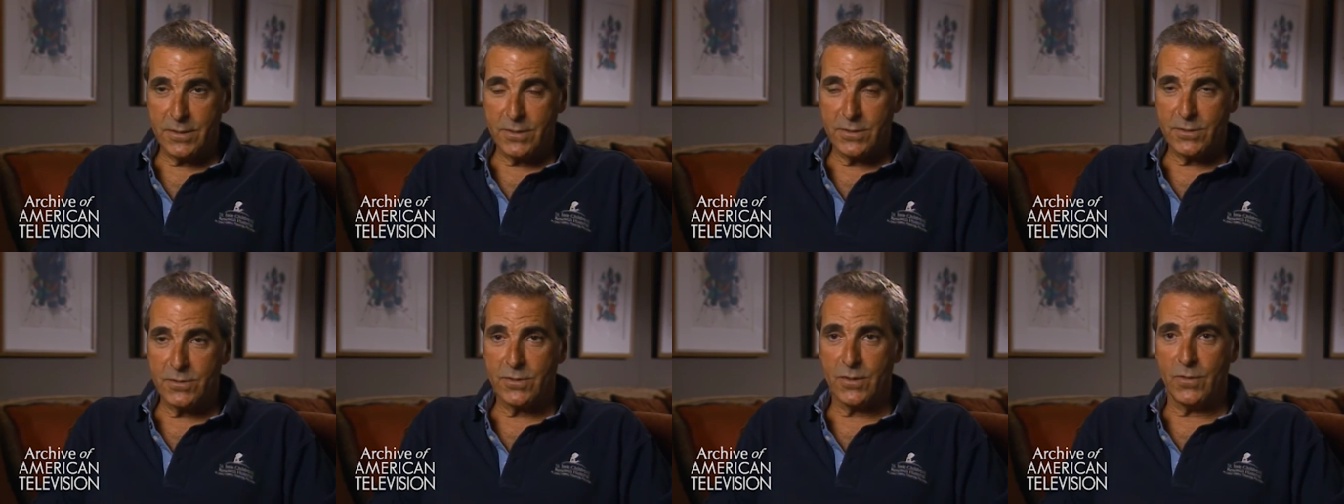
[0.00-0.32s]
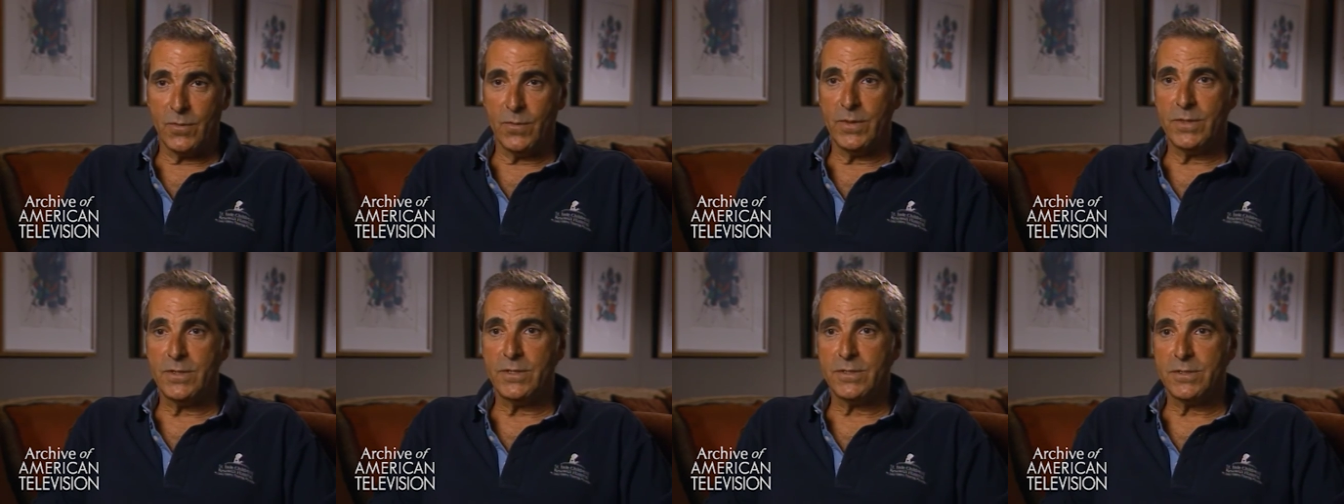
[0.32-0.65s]
So
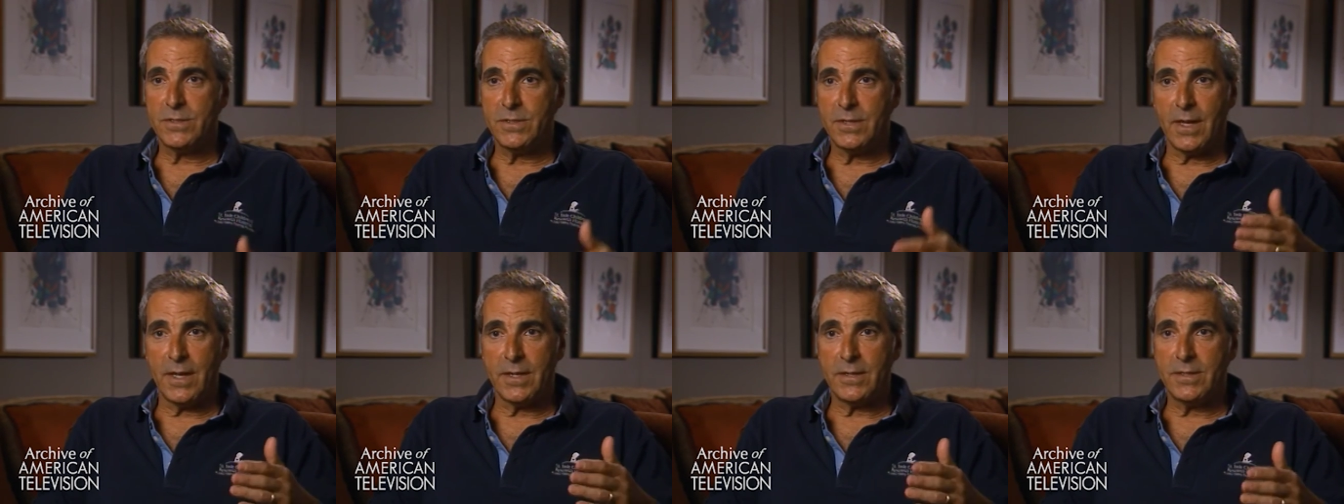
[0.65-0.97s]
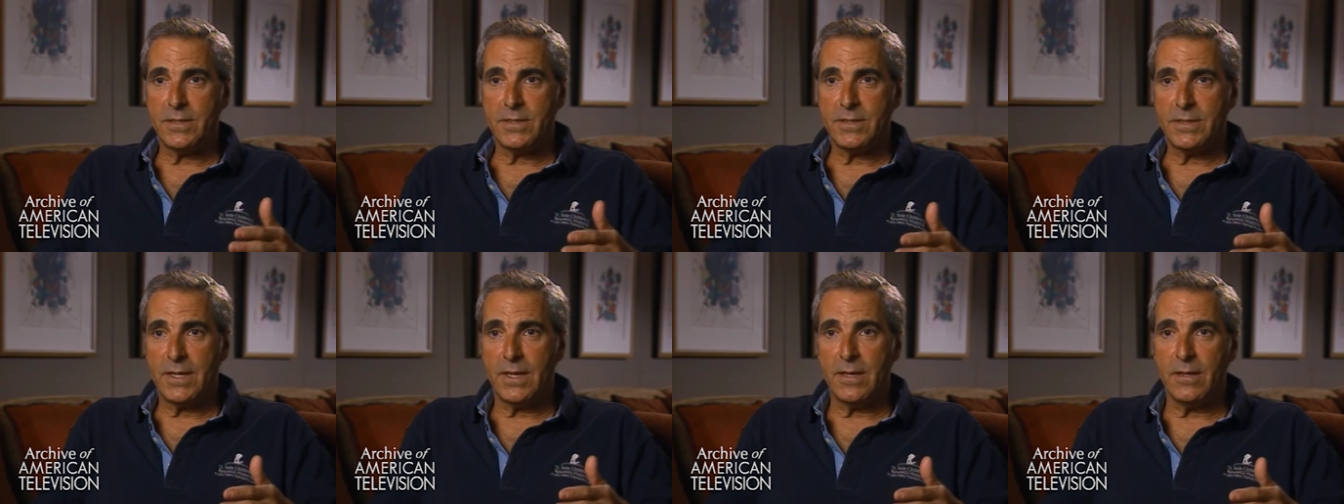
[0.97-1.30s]
we just got to
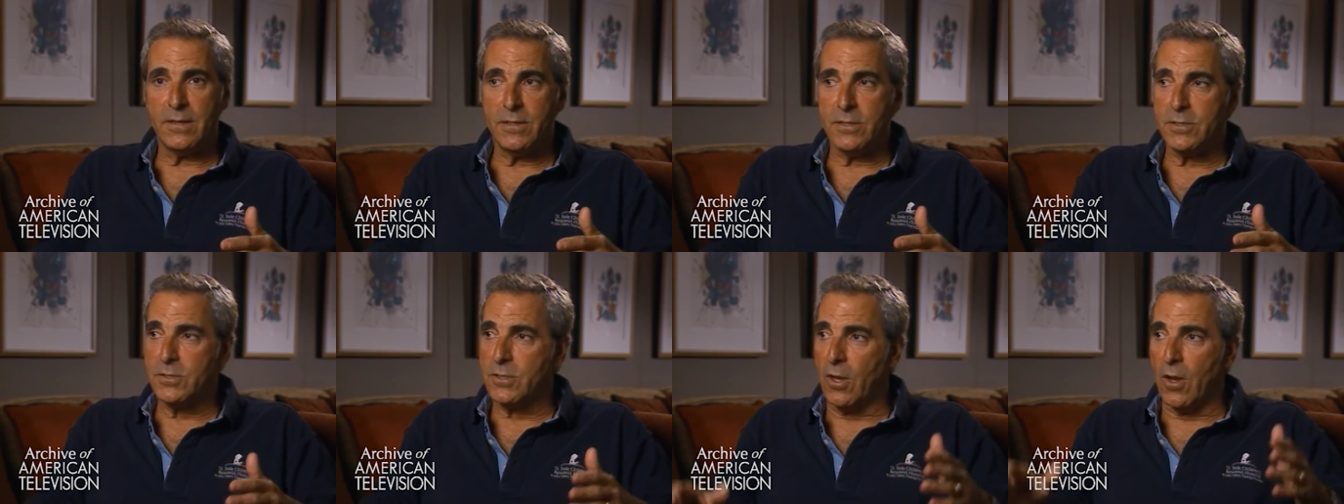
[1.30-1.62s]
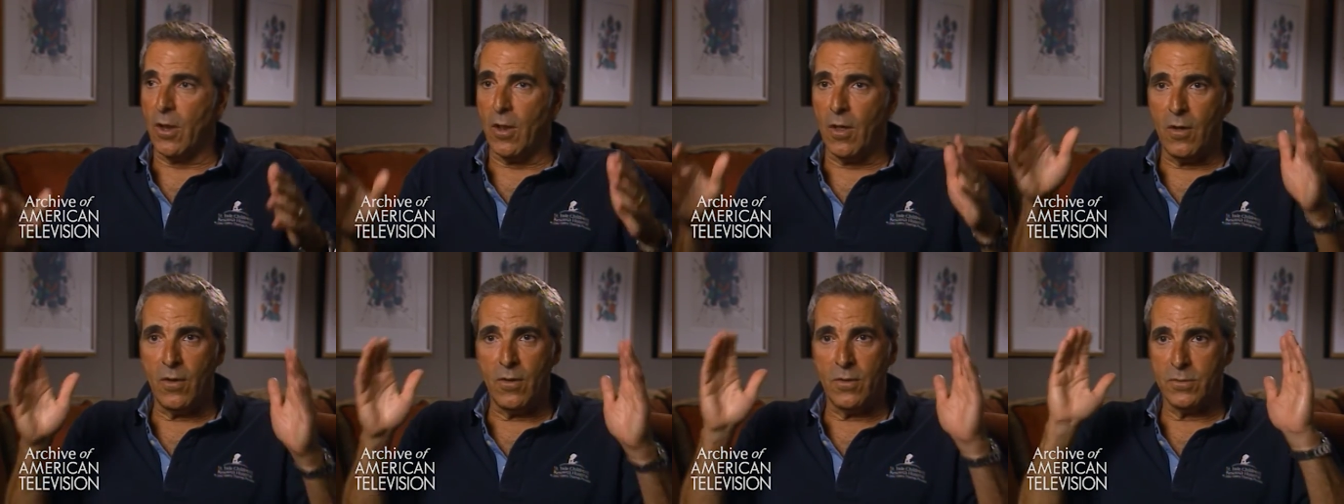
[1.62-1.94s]
tell this
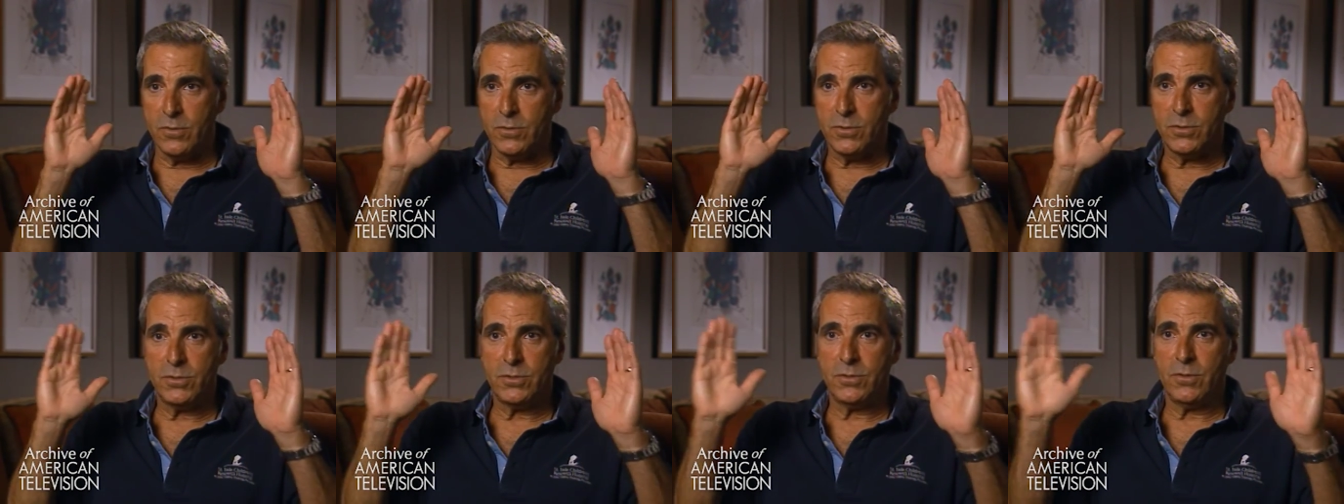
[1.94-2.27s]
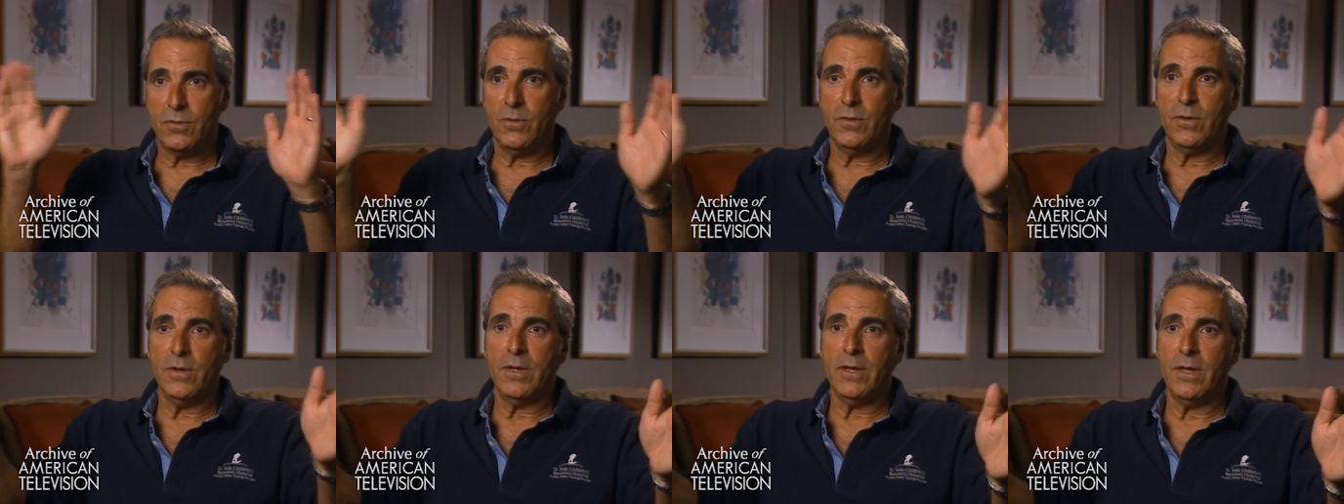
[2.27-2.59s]
long
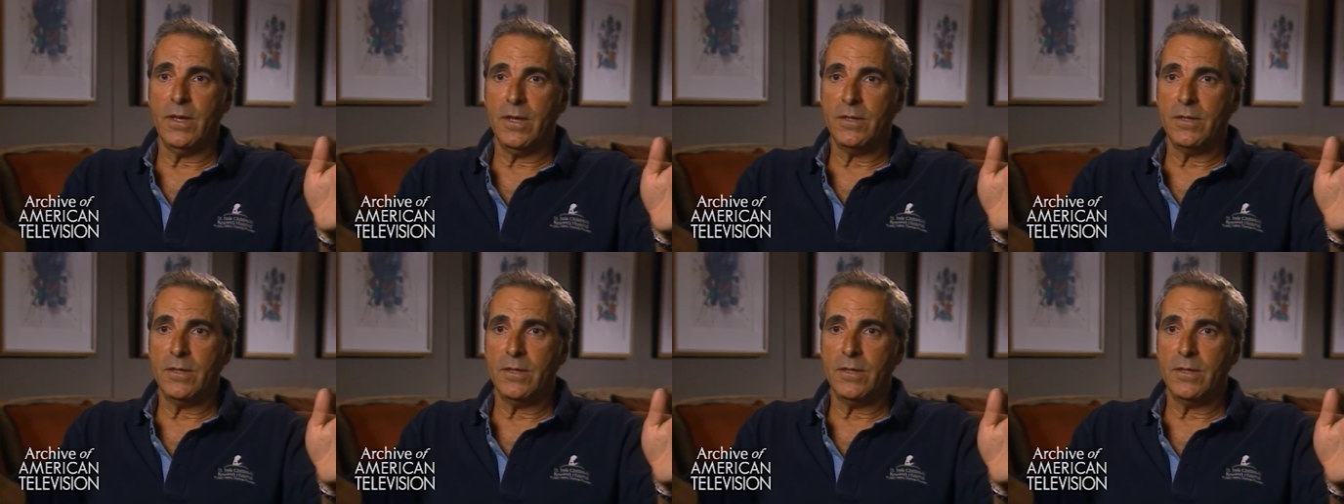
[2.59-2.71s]
story,